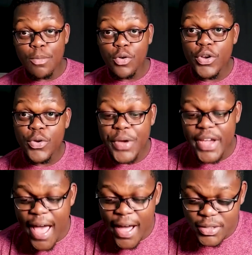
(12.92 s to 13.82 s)
I'm going to
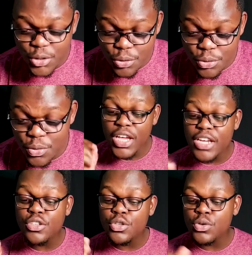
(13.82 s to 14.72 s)
react to
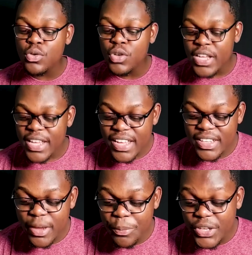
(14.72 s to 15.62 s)
Hindu
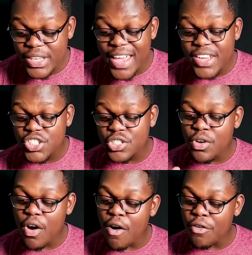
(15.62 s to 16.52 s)
interpretation
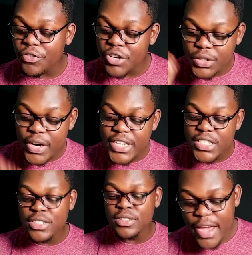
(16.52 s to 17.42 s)
of
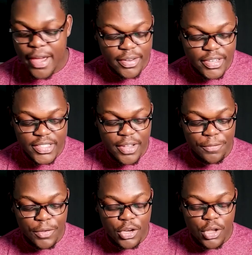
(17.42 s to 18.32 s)
creation. Yeah, this is a
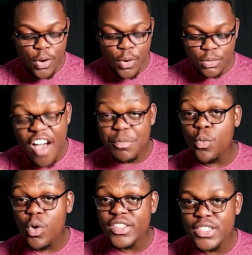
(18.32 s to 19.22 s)
video I've
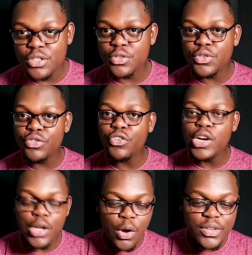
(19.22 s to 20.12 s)
been wanting to do for a
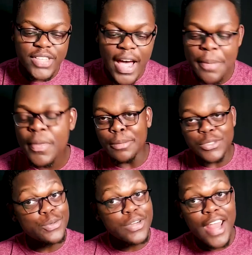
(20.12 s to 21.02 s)
long time. I'm
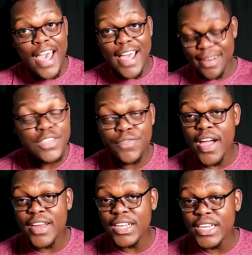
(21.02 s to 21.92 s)
so glad it's
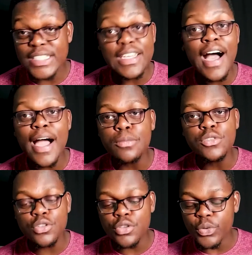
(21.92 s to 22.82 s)
finally time
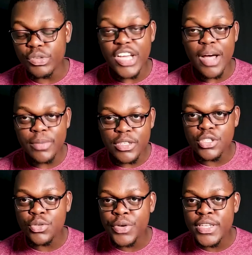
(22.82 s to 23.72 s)
to, you know, jump
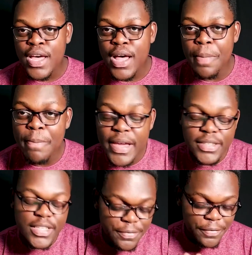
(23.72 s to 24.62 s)
into it and make
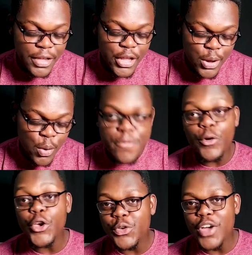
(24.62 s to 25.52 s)
this video
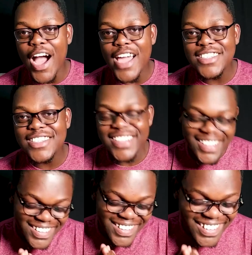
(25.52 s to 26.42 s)
for you guys.